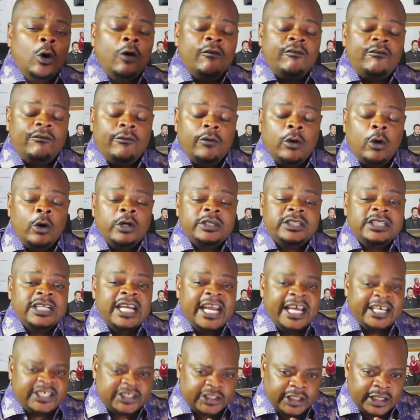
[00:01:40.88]
of
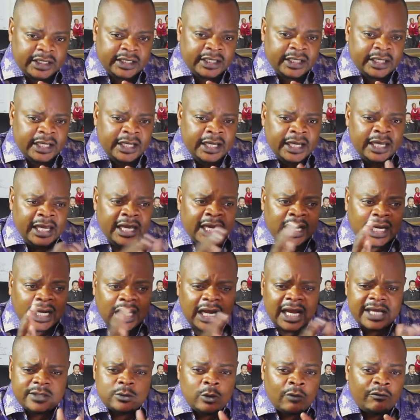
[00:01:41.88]
ordination, a
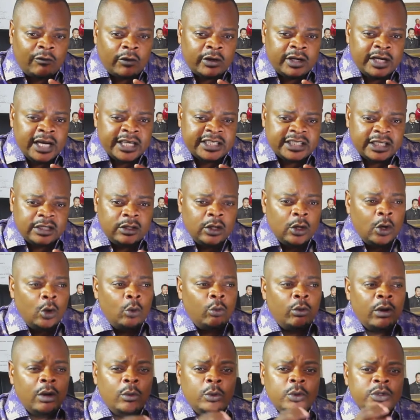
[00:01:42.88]
class of ordination
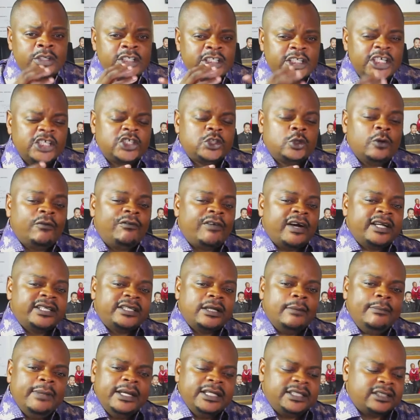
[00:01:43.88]
where we teach you
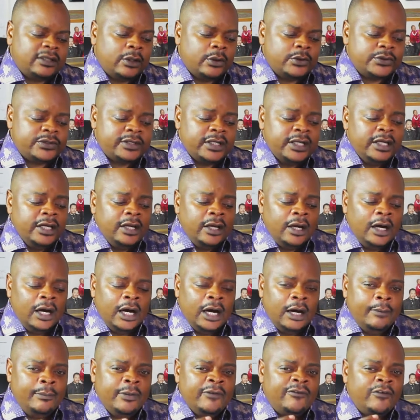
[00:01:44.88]
fundamentals
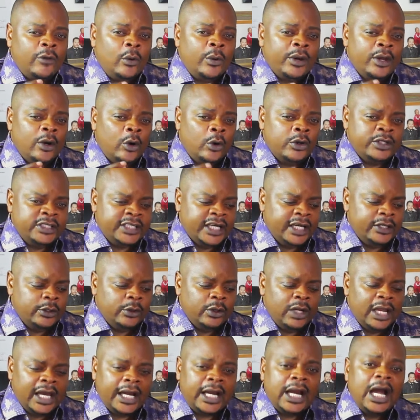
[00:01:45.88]
before we
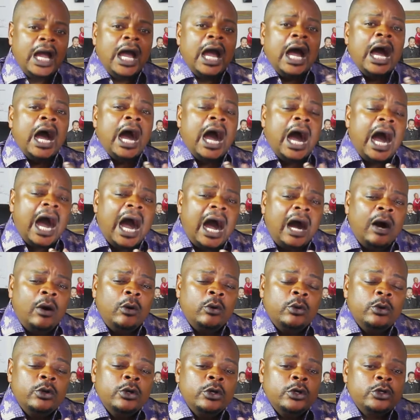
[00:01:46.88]
ordain you, like
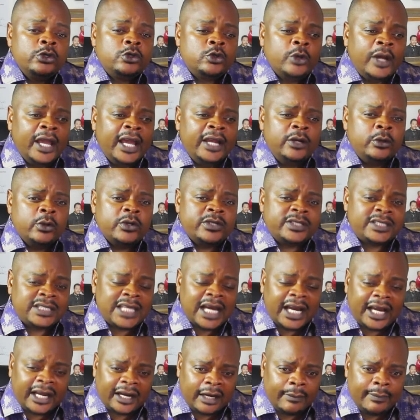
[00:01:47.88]
how to handle
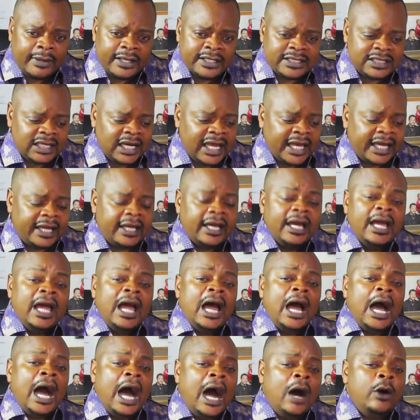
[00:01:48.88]
sacraments, like
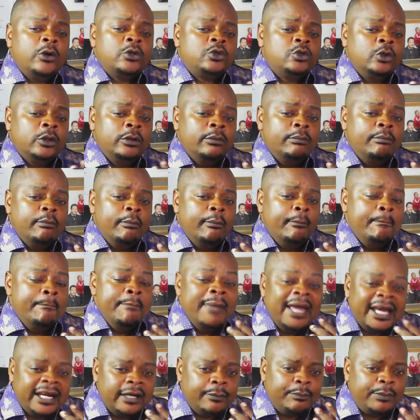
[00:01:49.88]
how to
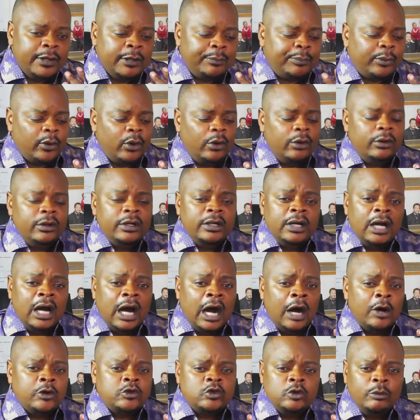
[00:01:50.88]
marry people,
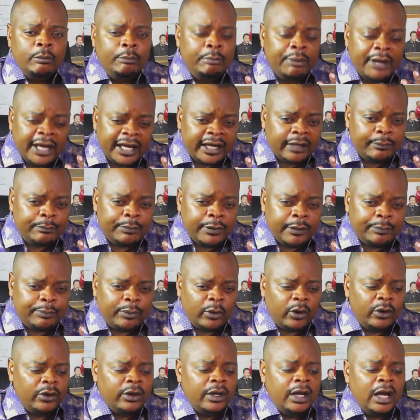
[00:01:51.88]
how to bury
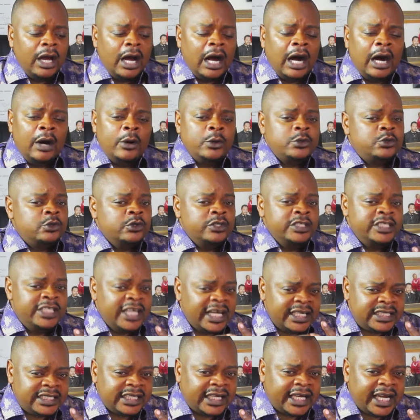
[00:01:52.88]
people, how to
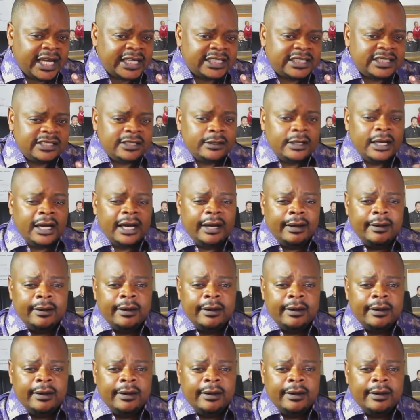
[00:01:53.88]
dedicate